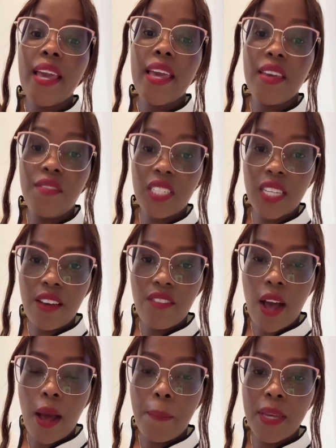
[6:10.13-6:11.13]
If it ever
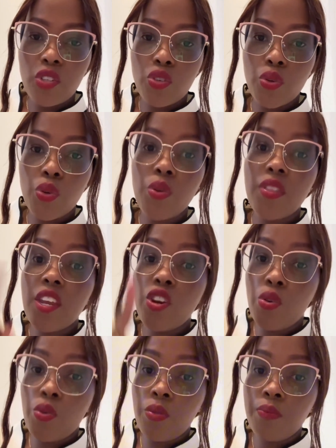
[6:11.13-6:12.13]
happened to you, then
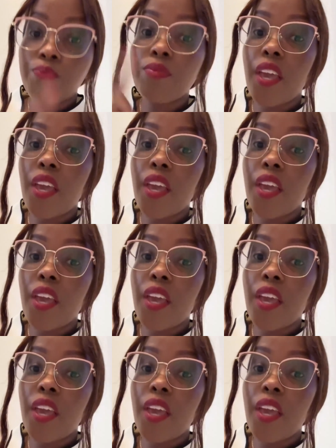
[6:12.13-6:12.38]
you